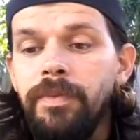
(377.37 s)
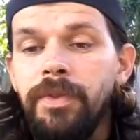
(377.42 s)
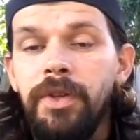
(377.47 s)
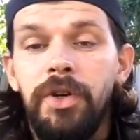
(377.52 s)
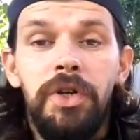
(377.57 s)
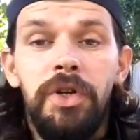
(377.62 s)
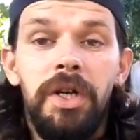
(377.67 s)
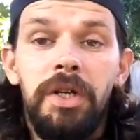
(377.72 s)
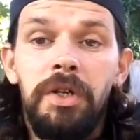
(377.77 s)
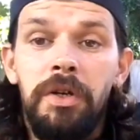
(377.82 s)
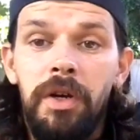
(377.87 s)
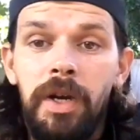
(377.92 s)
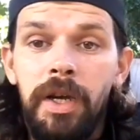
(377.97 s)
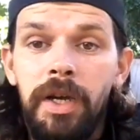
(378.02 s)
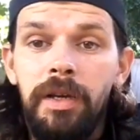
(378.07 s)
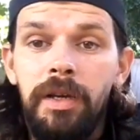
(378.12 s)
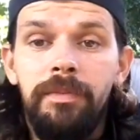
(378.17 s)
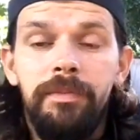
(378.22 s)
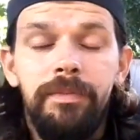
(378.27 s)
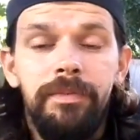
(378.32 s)
They're not
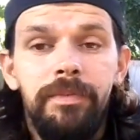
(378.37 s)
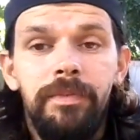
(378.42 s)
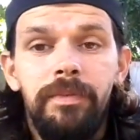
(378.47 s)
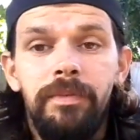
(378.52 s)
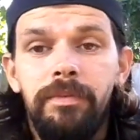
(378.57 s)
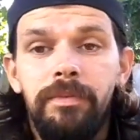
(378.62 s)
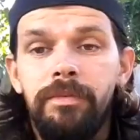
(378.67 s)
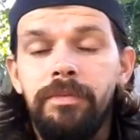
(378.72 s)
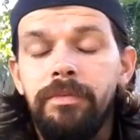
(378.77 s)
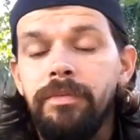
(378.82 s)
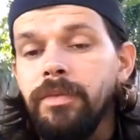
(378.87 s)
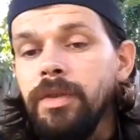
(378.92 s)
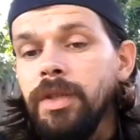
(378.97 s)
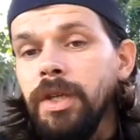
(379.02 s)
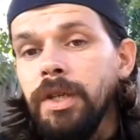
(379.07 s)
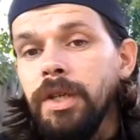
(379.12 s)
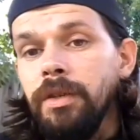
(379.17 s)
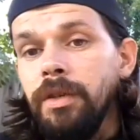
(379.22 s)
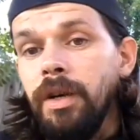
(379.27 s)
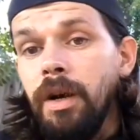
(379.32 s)
great,
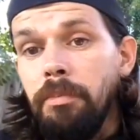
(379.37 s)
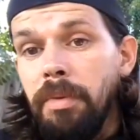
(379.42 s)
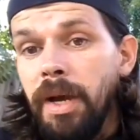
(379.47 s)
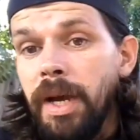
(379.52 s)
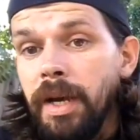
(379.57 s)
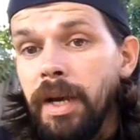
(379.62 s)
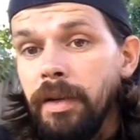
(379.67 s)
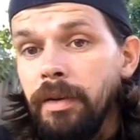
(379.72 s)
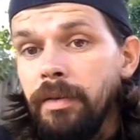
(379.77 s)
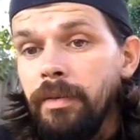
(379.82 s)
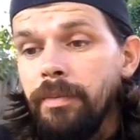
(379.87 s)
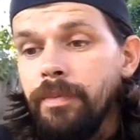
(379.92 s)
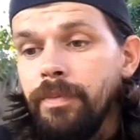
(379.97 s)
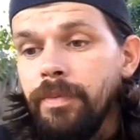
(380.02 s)
they're not bad,